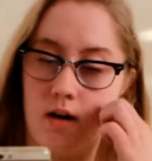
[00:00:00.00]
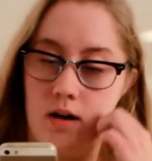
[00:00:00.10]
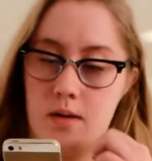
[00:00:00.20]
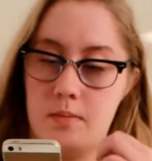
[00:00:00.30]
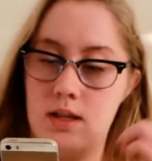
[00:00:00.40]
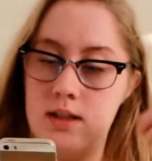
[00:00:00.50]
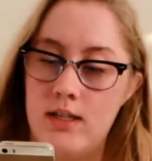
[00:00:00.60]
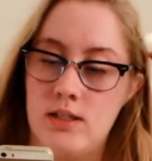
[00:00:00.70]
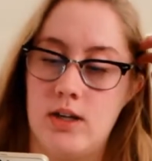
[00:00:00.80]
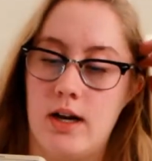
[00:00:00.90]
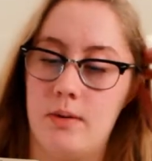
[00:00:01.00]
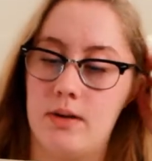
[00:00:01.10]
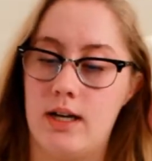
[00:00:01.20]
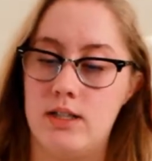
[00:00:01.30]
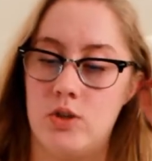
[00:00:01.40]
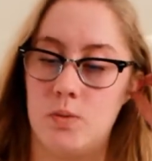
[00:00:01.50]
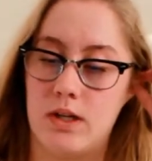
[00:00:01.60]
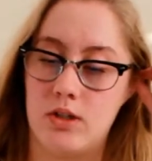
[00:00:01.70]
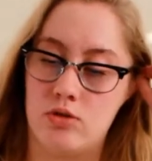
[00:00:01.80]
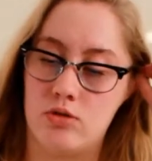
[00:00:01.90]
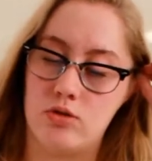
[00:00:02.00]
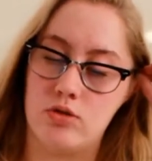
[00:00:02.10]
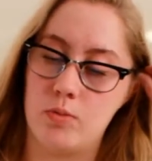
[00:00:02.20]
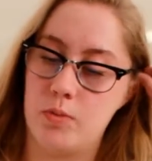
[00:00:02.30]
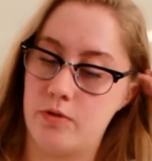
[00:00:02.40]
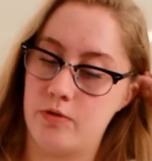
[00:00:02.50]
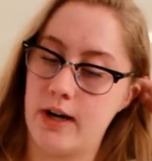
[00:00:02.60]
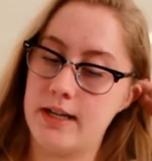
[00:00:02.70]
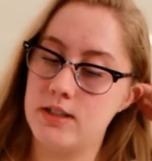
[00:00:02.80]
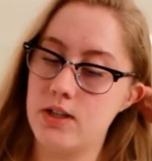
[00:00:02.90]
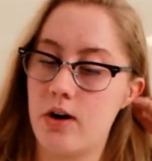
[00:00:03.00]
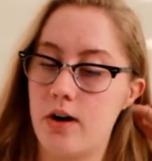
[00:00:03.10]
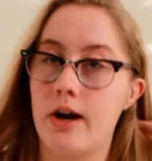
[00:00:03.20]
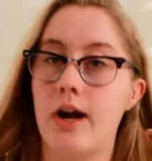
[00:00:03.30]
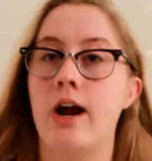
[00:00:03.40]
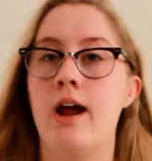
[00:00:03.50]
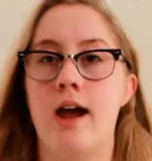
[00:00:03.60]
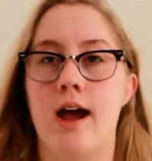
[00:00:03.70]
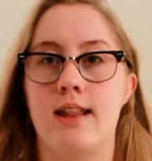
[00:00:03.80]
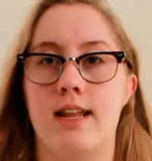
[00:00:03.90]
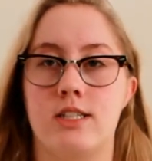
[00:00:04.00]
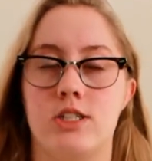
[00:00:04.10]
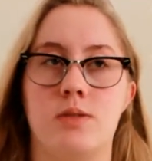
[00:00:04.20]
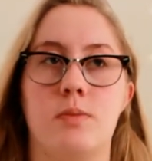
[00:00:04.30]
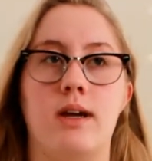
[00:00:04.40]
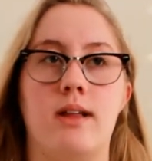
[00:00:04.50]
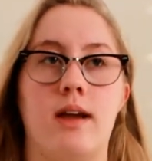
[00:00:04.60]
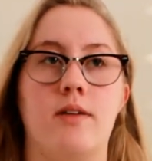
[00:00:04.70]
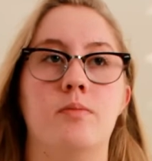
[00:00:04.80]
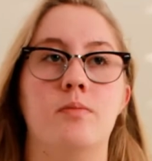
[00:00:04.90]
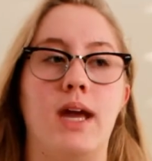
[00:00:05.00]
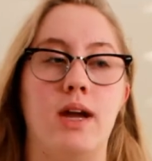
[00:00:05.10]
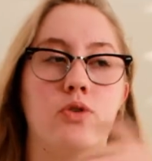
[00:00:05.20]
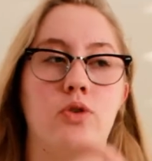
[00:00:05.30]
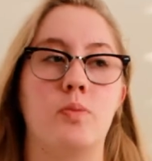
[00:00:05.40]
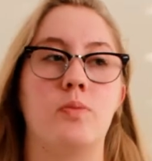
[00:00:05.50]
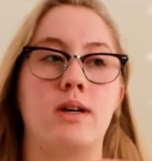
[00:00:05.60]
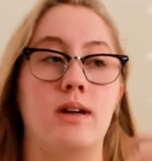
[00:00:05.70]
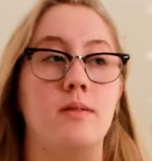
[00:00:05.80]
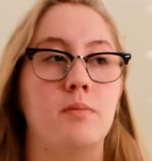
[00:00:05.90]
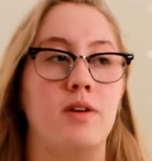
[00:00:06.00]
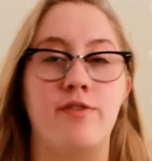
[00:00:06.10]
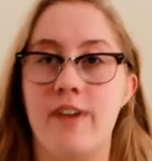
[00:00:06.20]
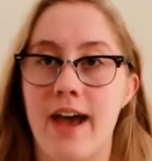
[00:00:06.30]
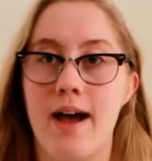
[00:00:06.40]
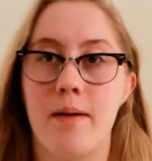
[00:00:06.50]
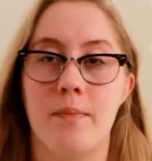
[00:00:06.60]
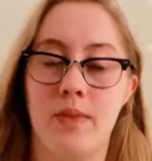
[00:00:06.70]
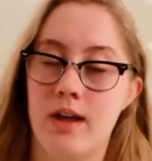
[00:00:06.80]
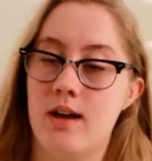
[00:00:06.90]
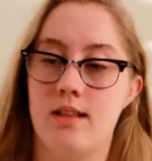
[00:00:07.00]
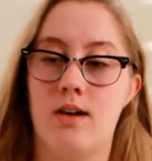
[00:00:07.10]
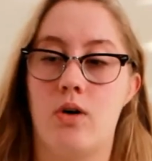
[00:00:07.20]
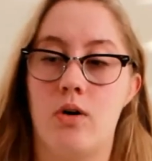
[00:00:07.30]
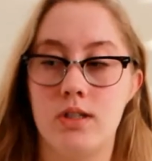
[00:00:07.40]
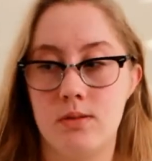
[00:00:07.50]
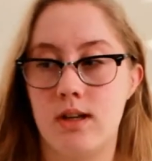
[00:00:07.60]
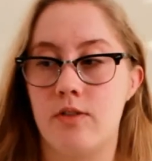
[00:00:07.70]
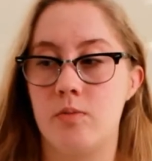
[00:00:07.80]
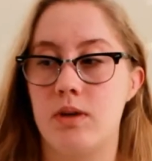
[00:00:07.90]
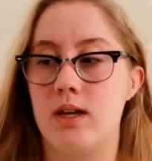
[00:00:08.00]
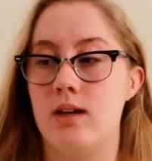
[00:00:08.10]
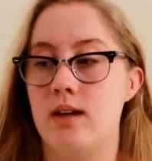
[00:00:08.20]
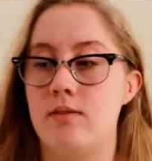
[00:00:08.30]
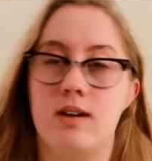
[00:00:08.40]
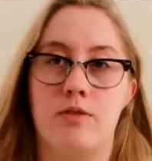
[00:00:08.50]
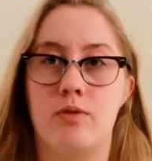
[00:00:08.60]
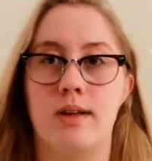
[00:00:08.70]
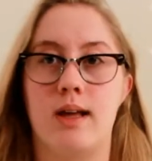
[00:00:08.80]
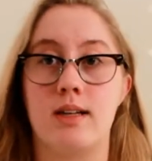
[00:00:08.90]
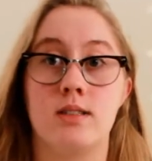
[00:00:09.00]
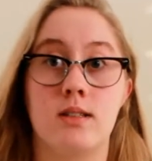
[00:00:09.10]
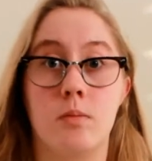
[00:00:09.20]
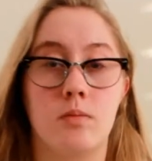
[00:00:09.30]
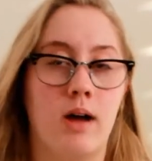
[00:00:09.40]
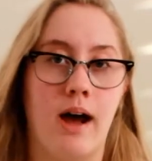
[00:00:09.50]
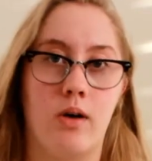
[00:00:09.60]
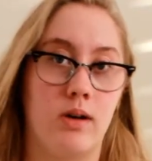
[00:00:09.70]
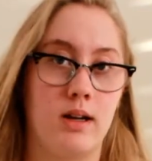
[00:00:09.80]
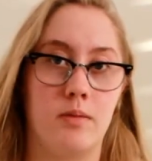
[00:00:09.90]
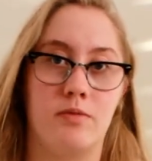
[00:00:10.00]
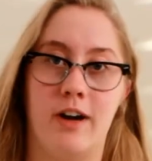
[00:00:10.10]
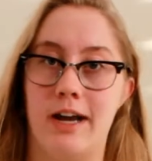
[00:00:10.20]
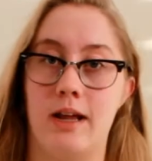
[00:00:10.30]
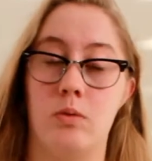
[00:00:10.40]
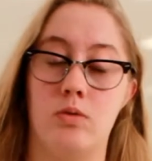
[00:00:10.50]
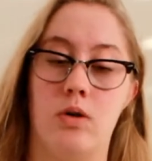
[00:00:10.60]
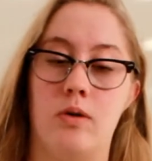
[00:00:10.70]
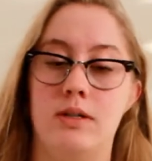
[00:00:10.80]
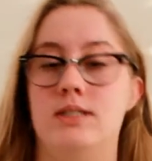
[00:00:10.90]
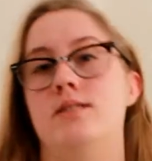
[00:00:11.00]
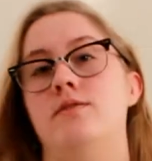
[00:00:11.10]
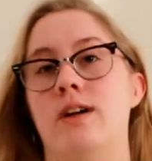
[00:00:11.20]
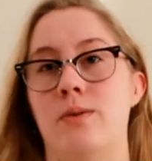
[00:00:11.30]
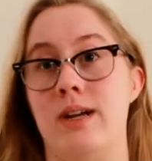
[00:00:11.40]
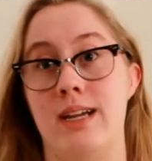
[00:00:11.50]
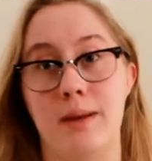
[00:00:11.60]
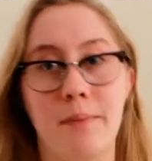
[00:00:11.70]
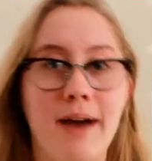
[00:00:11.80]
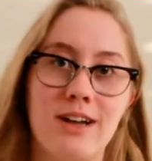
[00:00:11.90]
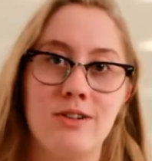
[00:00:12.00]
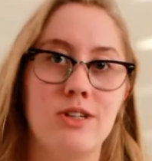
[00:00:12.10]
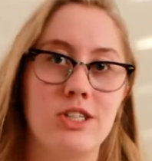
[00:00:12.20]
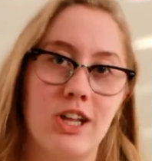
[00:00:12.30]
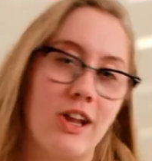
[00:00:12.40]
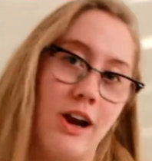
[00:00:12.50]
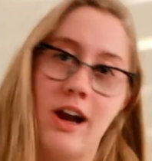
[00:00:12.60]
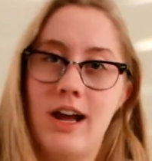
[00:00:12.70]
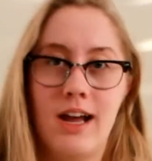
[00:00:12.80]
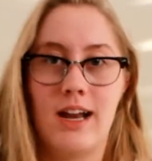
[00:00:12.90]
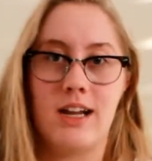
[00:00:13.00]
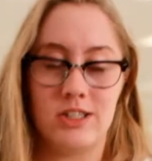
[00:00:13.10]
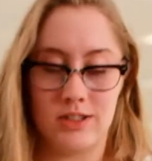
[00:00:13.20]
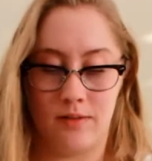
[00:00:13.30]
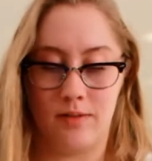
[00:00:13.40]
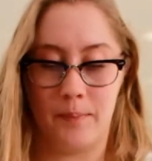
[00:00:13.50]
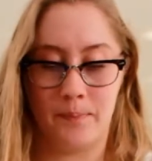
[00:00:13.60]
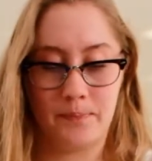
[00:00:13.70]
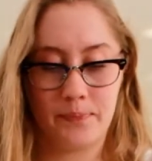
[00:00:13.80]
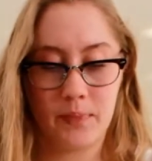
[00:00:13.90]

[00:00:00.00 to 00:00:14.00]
Um, this year I realized who my true group of friends are, and that's just my like main group, my my fam. They'll always be there for me, even if we like somehow end up fighting, we'll always find a way to get back to each other, and I just love them.